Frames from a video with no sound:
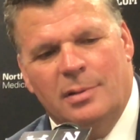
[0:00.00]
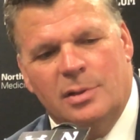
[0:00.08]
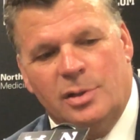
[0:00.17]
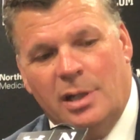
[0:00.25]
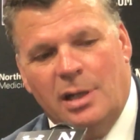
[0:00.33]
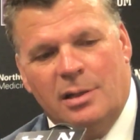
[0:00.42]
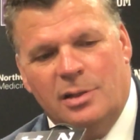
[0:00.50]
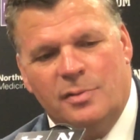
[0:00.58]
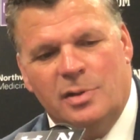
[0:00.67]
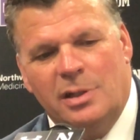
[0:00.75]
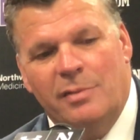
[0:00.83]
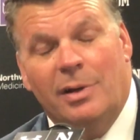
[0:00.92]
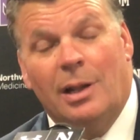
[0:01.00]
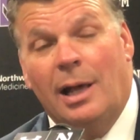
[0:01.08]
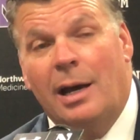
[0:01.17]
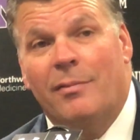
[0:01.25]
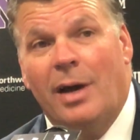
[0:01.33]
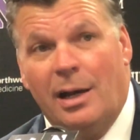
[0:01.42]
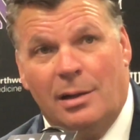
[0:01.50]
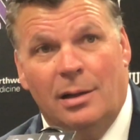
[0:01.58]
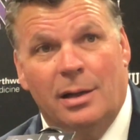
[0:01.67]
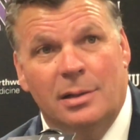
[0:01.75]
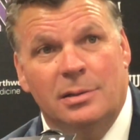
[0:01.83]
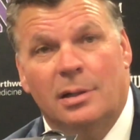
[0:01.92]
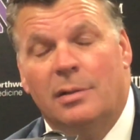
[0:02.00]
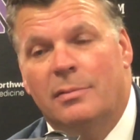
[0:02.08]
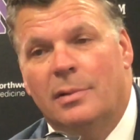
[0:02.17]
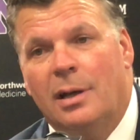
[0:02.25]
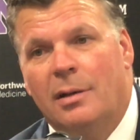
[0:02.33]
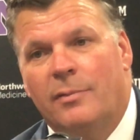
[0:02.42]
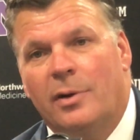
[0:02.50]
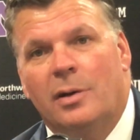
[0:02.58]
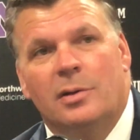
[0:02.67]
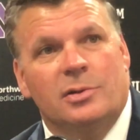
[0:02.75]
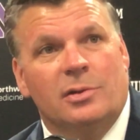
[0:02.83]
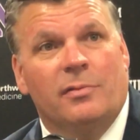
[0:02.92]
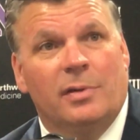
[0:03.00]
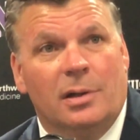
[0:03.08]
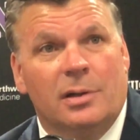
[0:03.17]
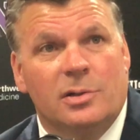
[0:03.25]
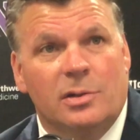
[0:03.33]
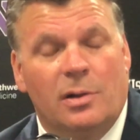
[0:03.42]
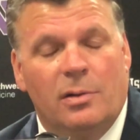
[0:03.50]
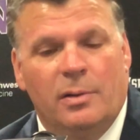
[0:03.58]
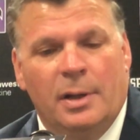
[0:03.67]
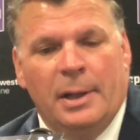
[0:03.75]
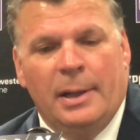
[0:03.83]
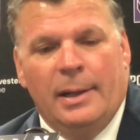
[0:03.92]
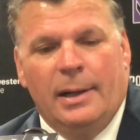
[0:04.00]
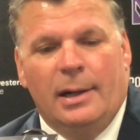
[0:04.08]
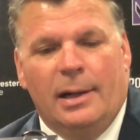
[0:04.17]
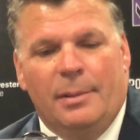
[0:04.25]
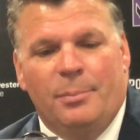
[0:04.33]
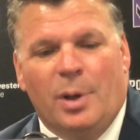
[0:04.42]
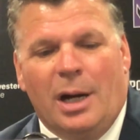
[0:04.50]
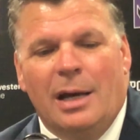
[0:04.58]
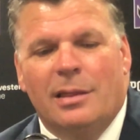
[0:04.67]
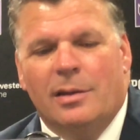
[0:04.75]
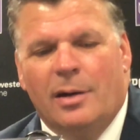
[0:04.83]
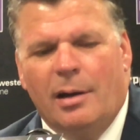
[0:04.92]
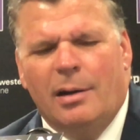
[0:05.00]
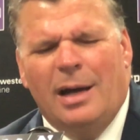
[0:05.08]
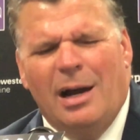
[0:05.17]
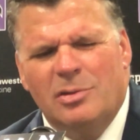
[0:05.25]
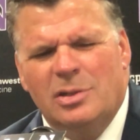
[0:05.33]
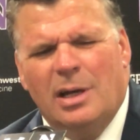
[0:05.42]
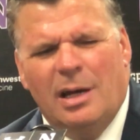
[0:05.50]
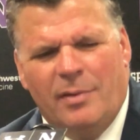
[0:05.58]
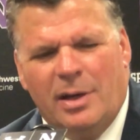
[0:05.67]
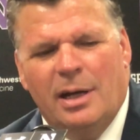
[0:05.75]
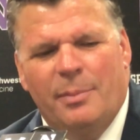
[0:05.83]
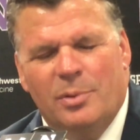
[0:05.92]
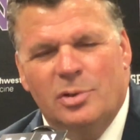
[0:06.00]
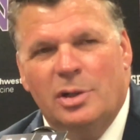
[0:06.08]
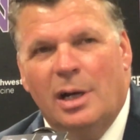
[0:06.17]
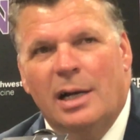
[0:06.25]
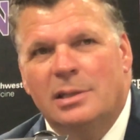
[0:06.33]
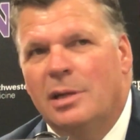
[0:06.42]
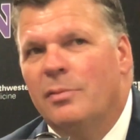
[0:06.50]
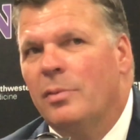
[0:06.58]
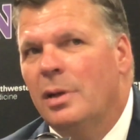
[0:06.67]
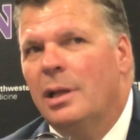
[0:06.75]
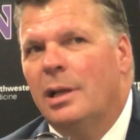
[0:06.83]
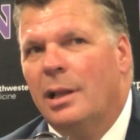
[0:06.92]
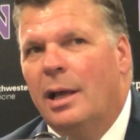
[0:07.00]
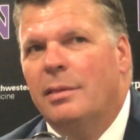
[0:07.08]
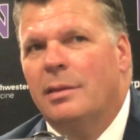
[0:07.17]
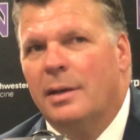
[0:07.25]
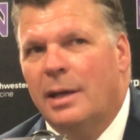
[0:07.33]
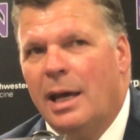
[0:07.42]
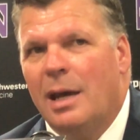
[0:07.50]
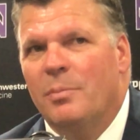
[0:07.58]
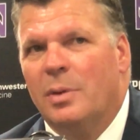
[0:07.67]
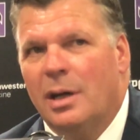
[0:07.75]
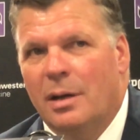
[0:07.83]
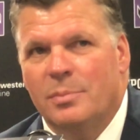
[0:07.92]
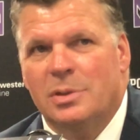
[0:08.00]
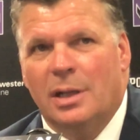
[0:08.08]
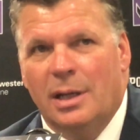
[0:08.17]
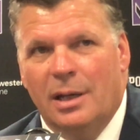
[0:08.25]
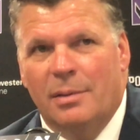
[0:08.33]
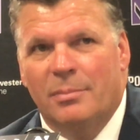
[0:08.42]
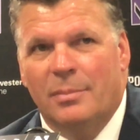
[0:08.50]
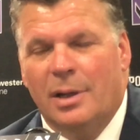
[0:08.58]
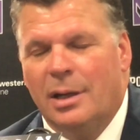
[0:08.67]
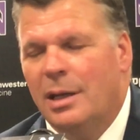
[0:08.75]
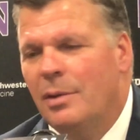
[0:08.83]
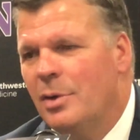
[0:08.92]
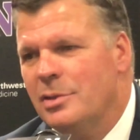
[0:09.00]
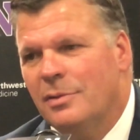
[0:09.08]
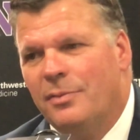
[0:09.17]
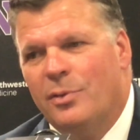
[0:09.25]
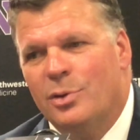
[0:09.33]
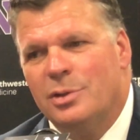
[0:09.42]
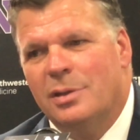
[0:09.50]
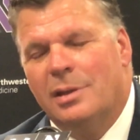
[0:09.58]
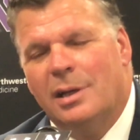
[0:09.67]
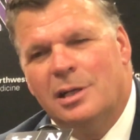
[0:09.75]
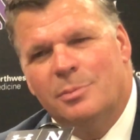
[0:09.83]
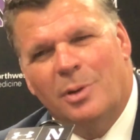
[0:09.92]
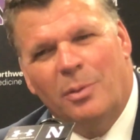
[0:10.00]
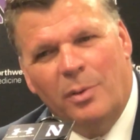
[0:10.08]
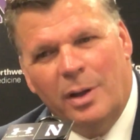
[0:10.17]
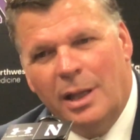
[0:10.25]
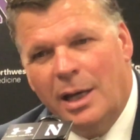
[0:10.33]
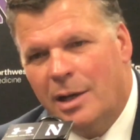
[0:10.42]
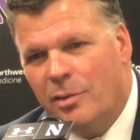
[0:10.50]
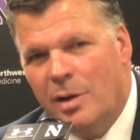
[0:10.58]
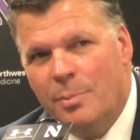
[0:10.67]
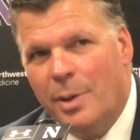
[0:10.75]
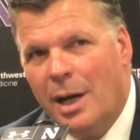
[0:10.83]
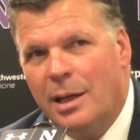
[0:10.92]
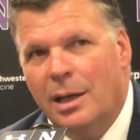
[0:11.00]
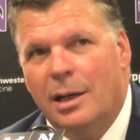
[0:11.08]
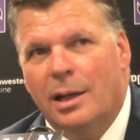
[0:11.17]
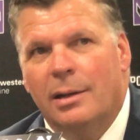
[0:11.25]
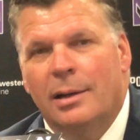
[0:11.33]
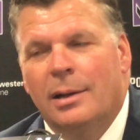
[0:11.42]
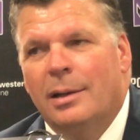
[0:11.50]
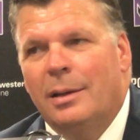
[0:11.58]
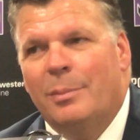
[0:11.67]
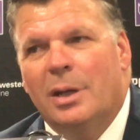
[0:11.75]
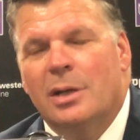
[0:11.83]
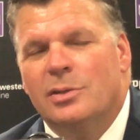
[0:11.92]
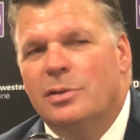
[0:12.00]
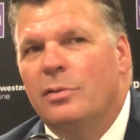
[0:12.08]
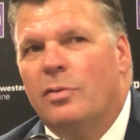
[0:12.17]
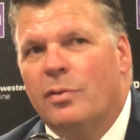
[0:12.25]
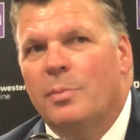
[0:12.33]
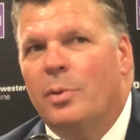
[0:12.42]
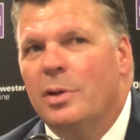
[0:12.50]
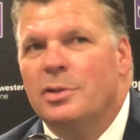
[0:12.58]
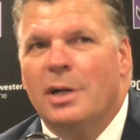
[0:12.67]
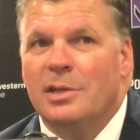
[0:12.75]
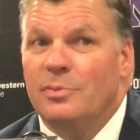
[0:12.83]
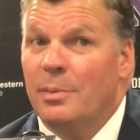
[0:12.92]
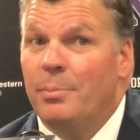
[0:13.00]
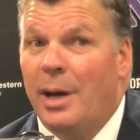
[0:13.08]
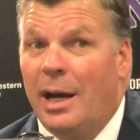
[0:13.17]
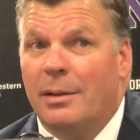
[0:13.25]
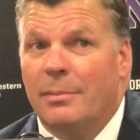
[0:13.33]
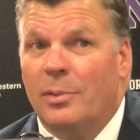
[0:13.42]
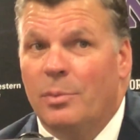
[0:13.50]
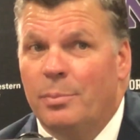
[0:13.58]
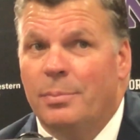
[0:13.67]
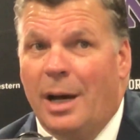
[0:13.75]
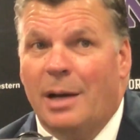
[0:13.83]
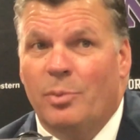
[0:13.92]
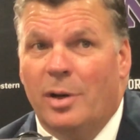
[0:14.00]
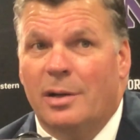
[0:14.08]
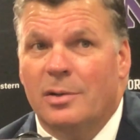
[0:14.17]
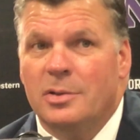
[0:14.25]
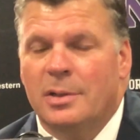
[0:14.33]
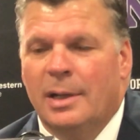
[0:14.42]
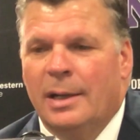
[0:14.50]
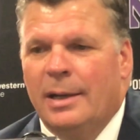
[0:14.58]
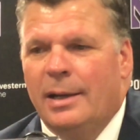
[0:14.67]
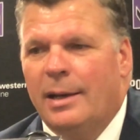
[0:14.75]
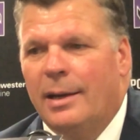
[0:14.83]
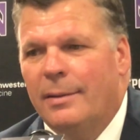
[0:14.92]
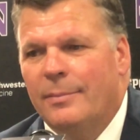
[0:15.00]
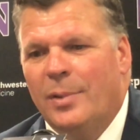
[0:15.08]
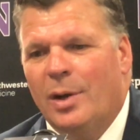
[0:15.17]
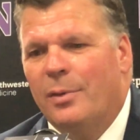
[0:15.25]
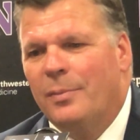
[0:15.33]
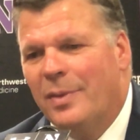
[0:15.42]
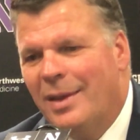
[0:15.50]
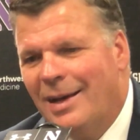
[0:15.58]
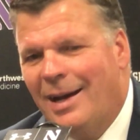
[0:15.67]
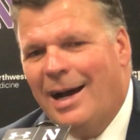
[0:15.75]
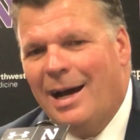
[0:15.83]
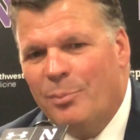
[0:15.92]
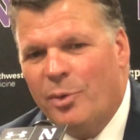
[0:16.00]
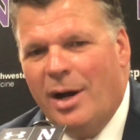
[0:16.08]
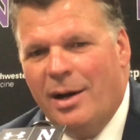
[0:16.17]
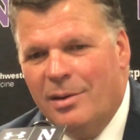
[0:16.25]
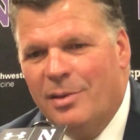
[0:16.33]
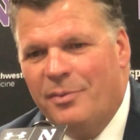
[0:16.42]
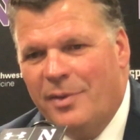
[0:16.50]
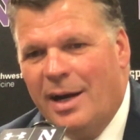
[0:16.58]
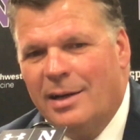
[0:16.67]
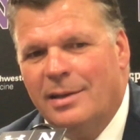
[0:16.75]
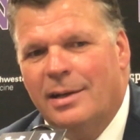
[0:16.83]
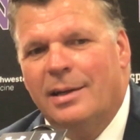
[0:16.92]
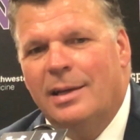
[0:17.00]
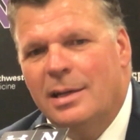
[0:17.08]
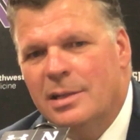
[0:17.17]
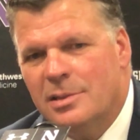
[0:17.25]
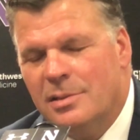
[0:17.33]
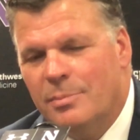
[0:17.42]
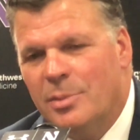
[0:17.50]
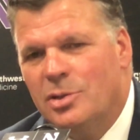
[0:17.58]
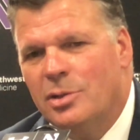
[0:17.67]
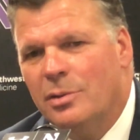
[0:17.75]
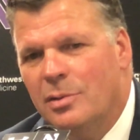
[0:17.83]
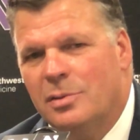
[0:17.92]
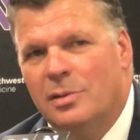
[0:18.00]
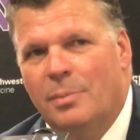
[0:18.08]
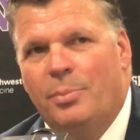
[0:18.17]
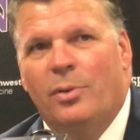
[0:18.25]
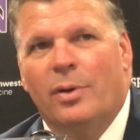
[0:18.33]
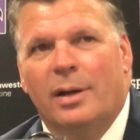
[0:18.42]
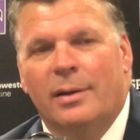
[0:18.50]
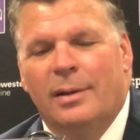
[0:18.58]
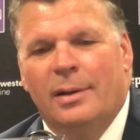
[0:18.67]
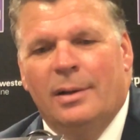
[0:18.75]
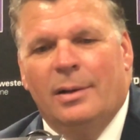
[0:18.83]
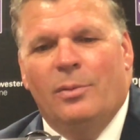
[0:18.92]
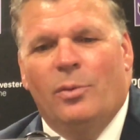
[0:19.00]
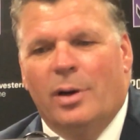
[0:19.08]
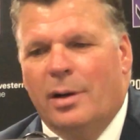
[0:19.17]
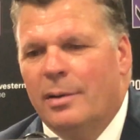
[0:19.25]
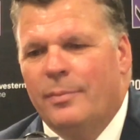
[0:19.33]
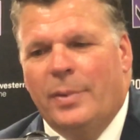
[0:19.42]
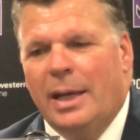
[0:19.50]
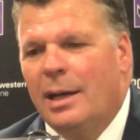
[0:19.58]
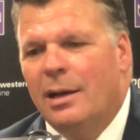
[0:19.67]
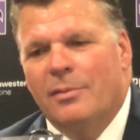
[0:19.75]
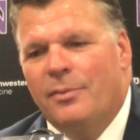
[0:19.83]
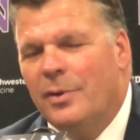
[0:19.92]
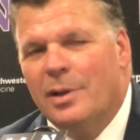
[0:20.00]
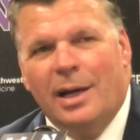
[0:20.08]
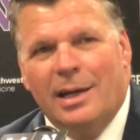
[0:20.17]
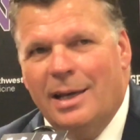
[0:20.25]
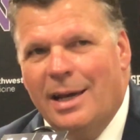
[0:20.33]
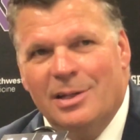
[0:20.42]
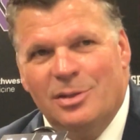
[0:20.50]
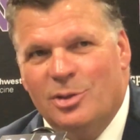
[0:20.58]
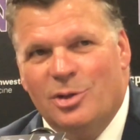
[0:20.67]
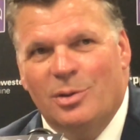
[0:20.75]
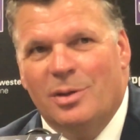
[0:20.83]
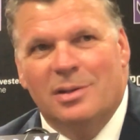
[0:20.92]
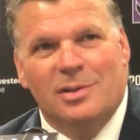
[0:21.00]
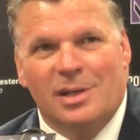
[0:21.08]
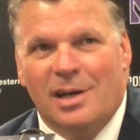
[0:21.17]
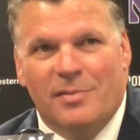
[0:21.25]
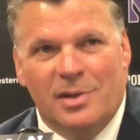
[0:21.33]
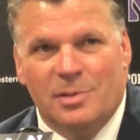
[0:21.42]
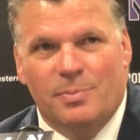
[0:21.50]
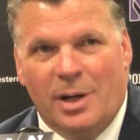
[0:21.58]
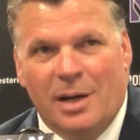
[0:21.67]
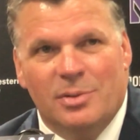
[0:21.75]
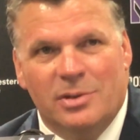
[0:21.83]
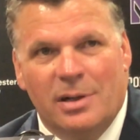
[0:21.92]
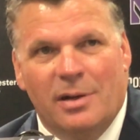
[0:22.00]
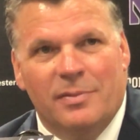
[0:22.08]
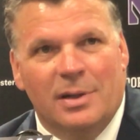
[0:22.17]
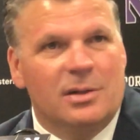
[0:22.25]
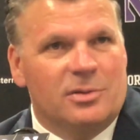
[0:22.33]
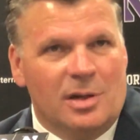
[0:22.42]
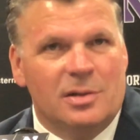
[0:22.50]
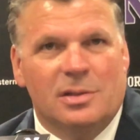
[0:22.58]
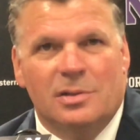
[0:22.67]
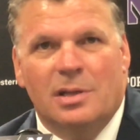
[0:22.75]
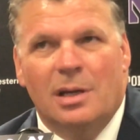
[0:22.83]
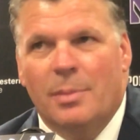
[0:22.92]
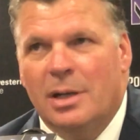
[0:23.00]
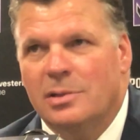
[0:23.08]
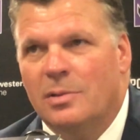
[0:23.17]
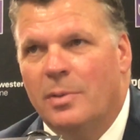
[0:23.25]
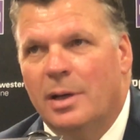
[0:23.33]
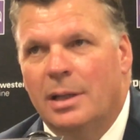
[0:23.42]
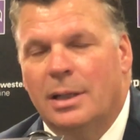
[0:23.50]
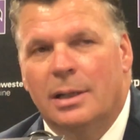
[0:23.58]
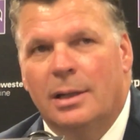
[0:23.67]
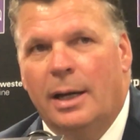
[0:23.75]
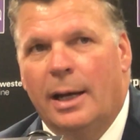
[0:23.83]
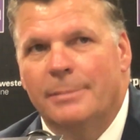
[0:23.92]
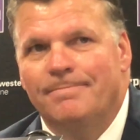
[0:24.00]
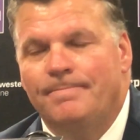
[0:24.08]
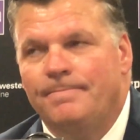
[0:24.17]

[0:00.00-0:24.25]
is, is receiving a lot of accolades and, and very deservedly so. Um, but I thought outside of a couple shots, he really let the game come to him. Like he wasn't forcing things, but when they creep back in it, I mean, his two three-point shots were back were backbreakers. And you know, I'm proud of the fact that he's matured to the point where he doesn't feel like he has to shoot it and save this by himself. That he trusts his teammates the way he did tonight.